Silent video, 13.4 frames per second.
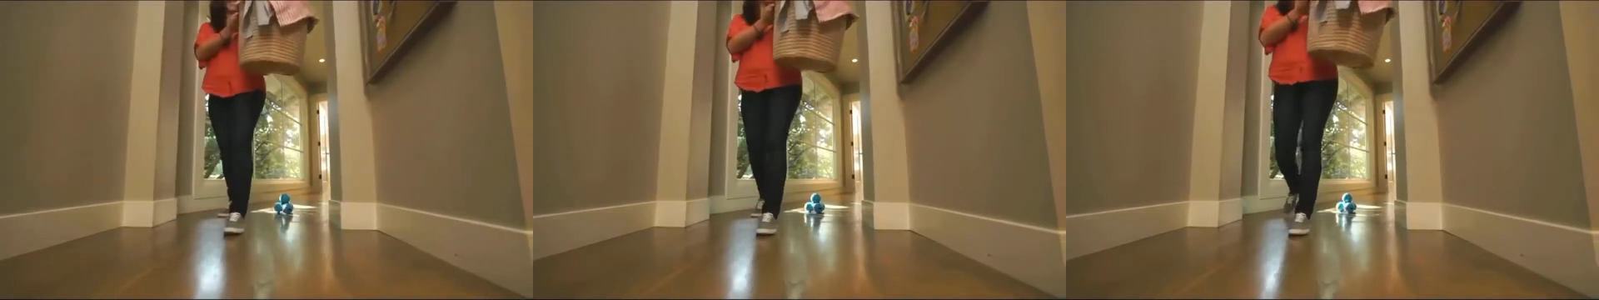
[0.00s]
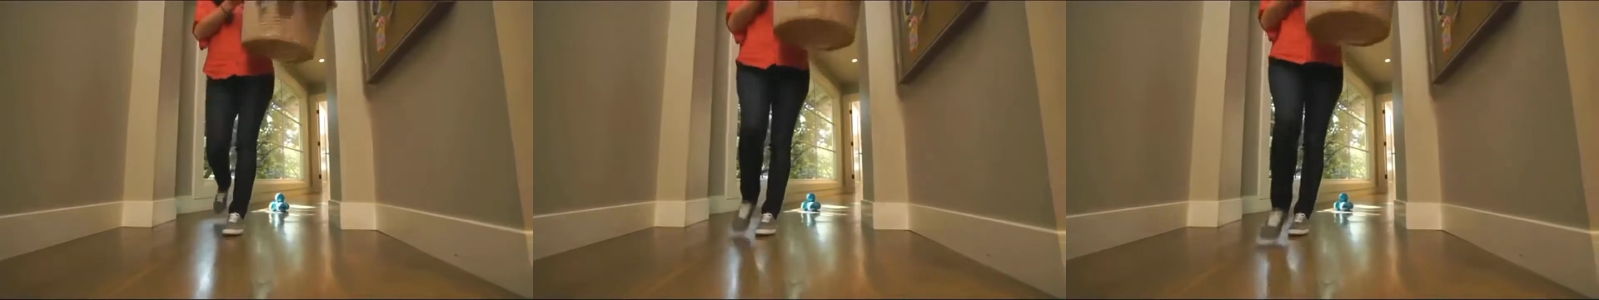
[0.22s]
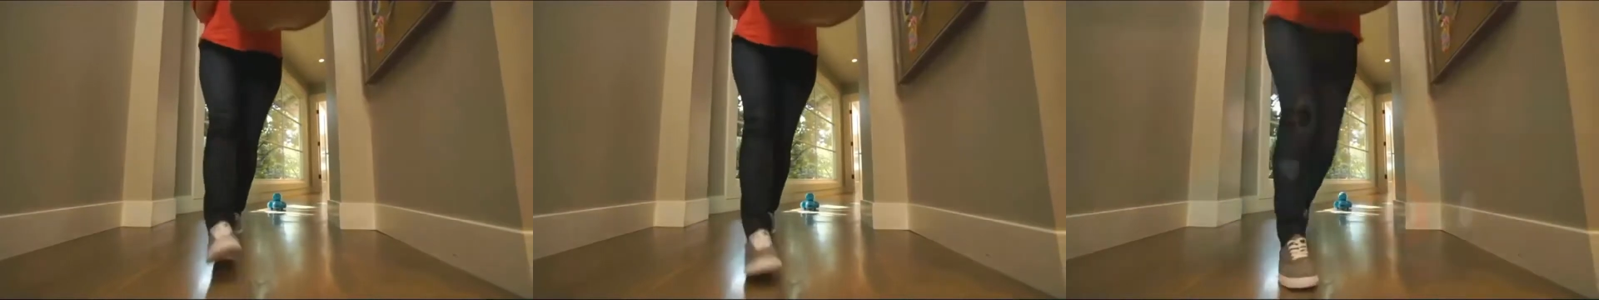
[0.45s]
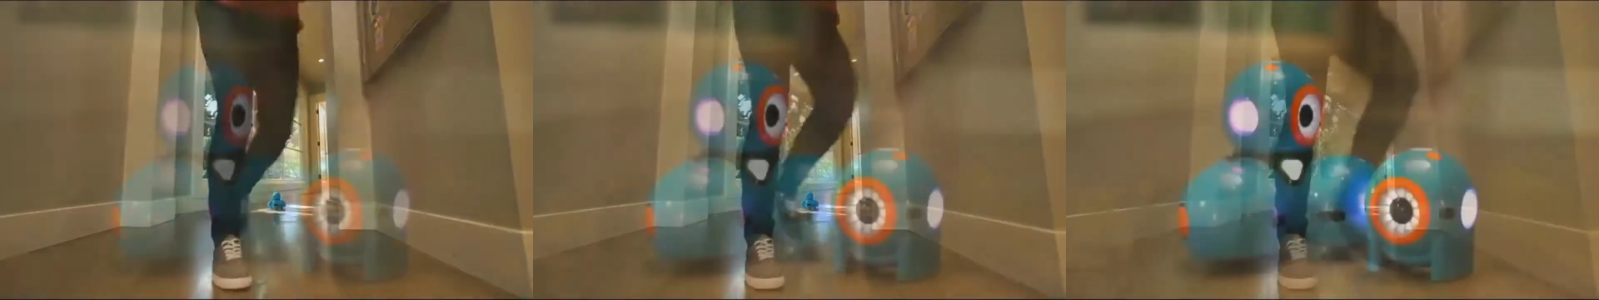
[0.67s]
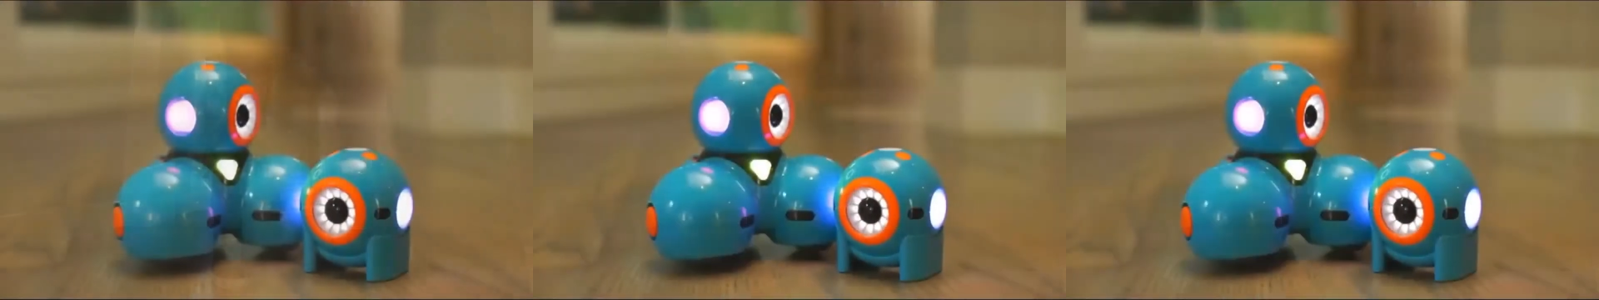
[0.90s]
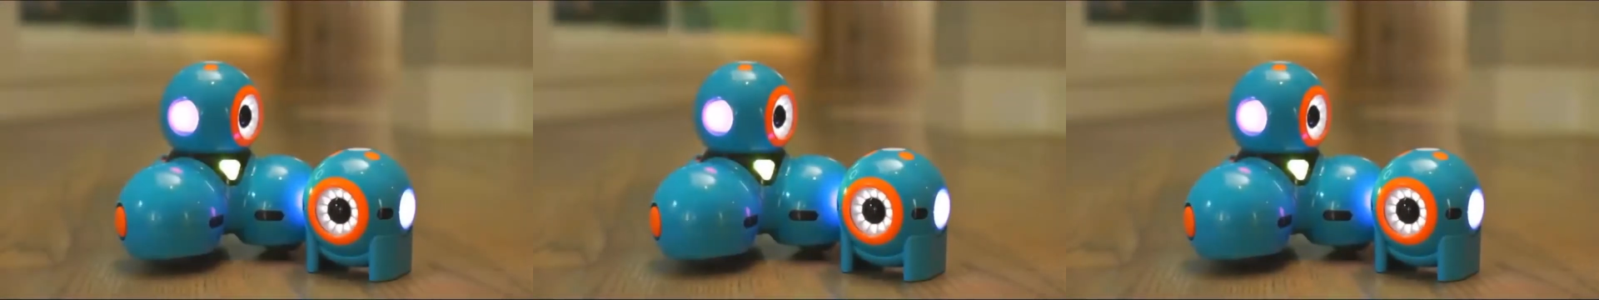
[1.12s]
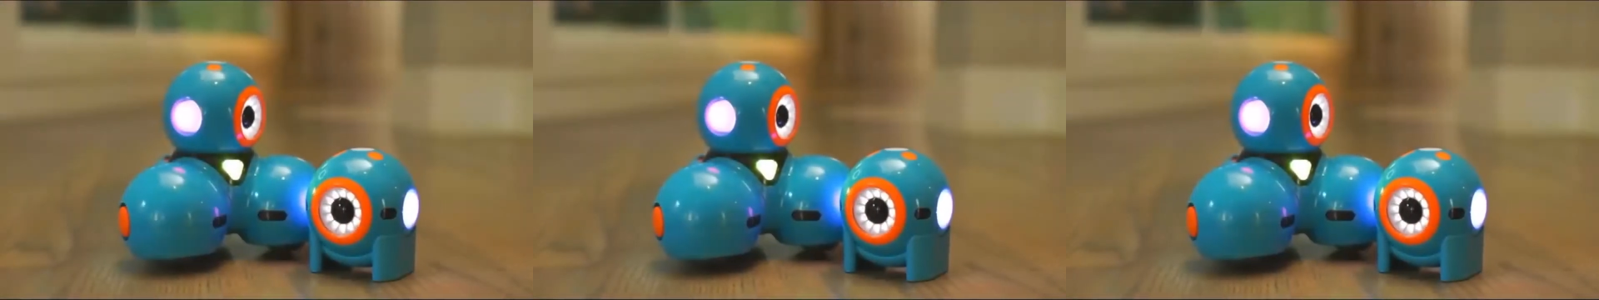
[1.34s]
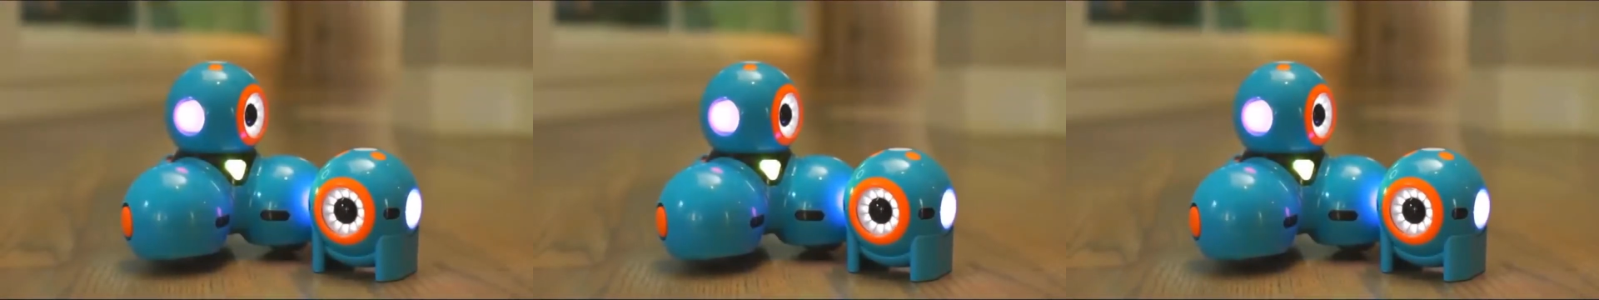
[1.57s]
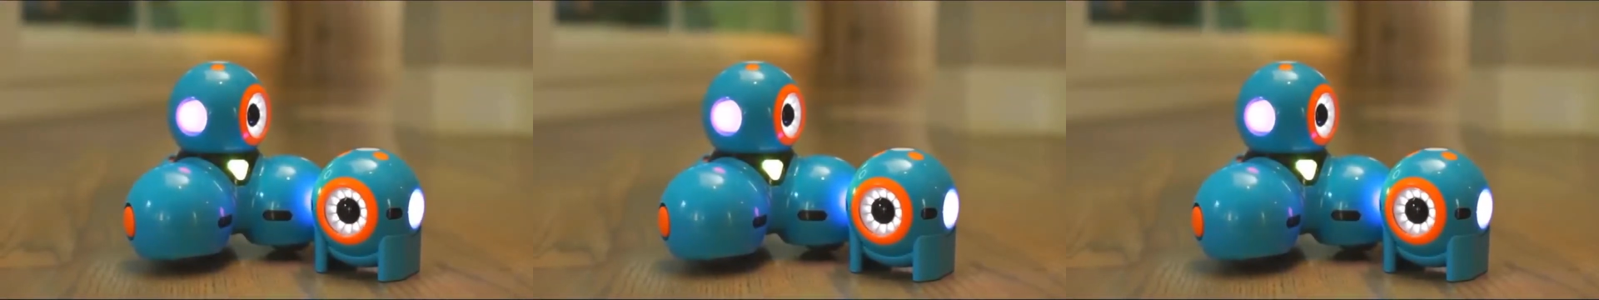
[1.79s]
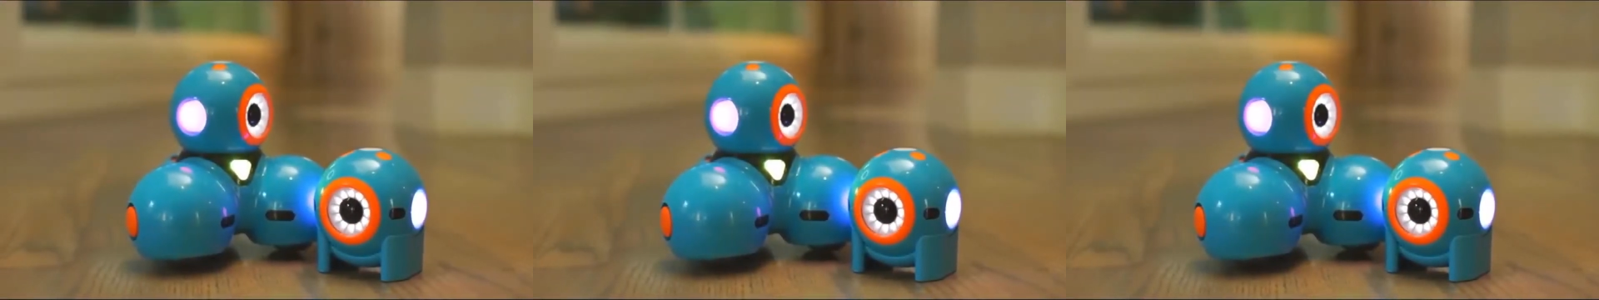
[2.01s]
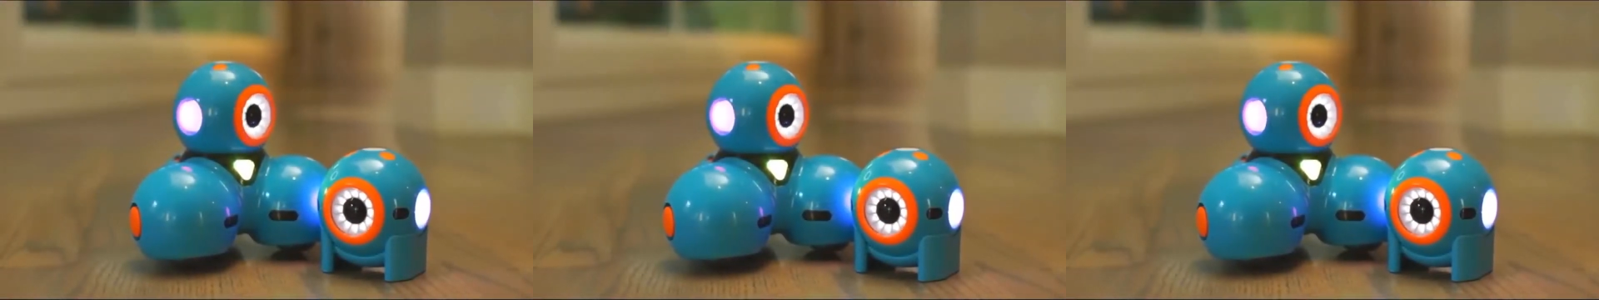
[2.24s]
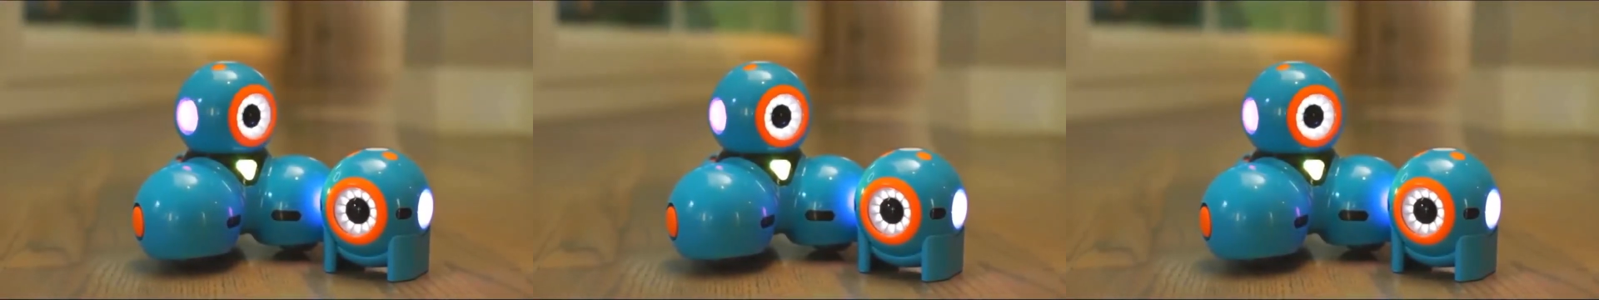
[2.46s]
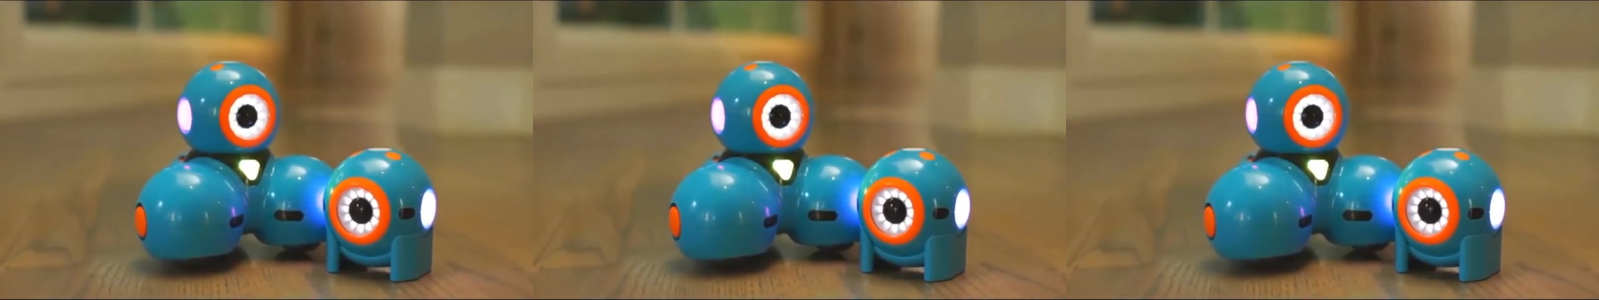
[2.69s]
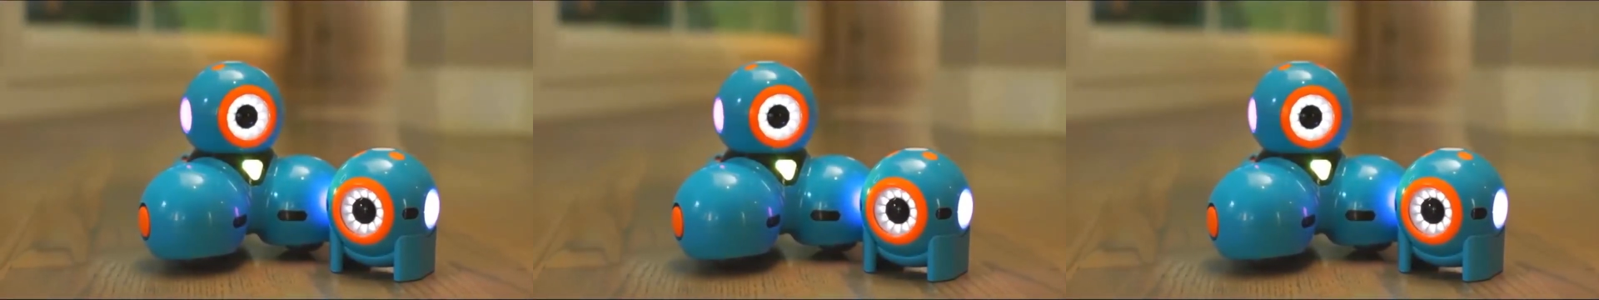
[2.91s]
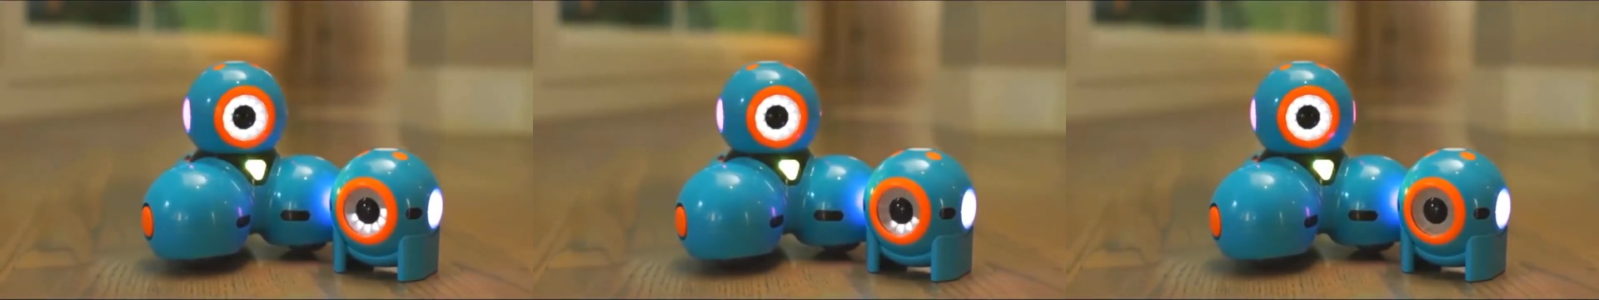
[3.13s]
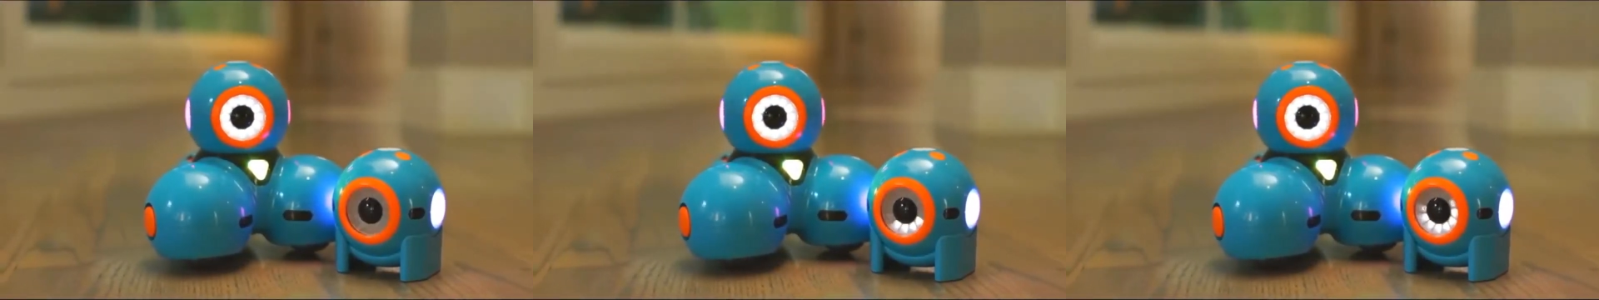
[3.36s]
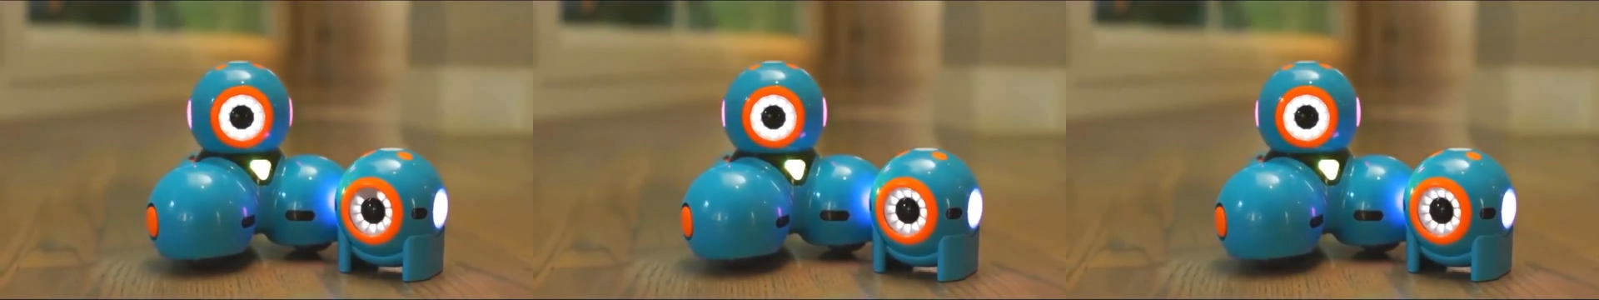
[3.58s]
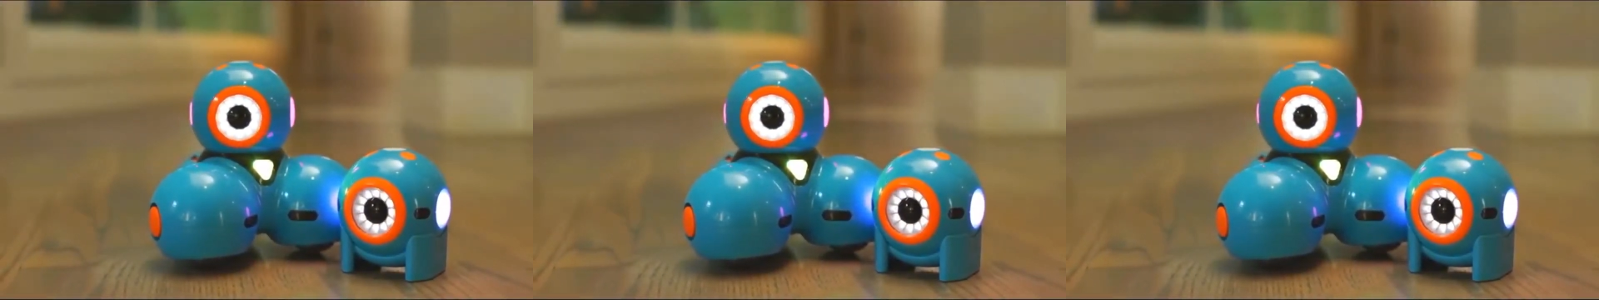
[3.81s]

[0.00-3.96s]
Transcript: No face is visible, so there are no lips to read.